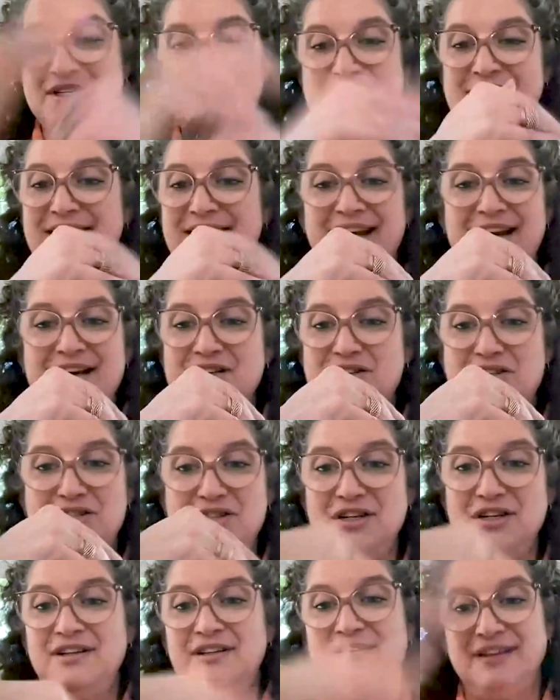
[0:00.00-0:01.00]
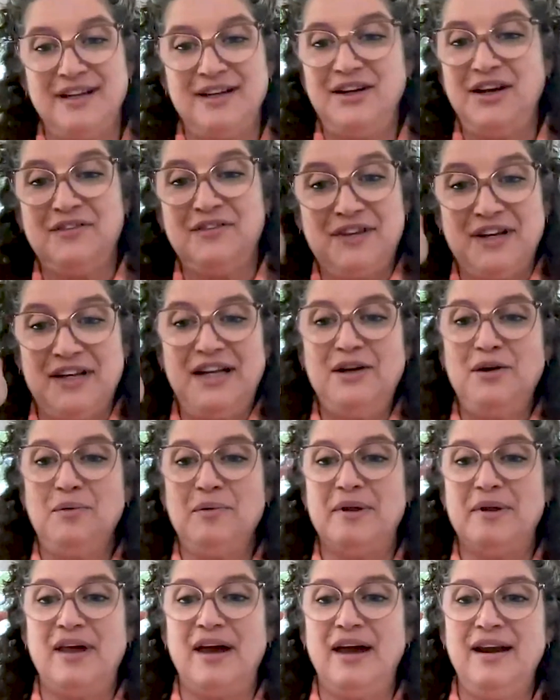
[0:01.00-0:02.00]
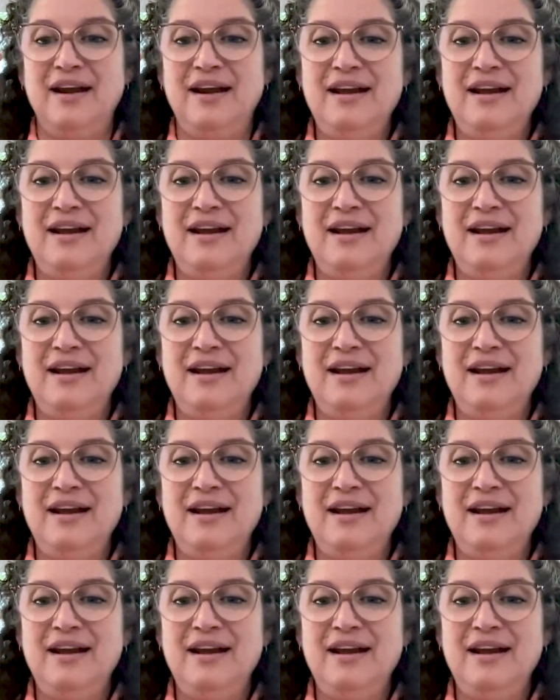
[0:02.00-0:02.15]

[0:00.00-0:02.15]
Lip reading: it against you and then you have to deal with it.